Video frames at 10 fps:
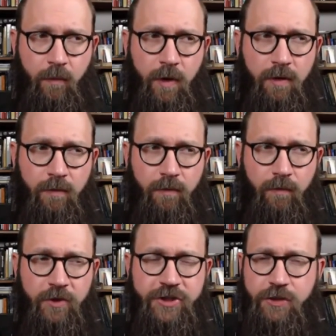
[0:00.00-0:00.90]
well,
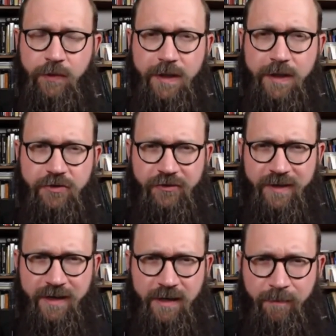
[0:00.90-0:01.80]
what you're really
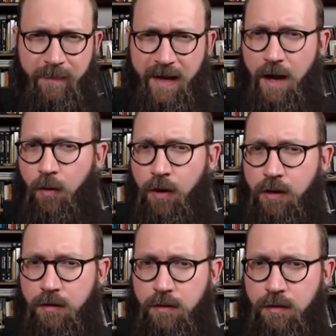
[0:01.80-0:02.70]
interested in is power.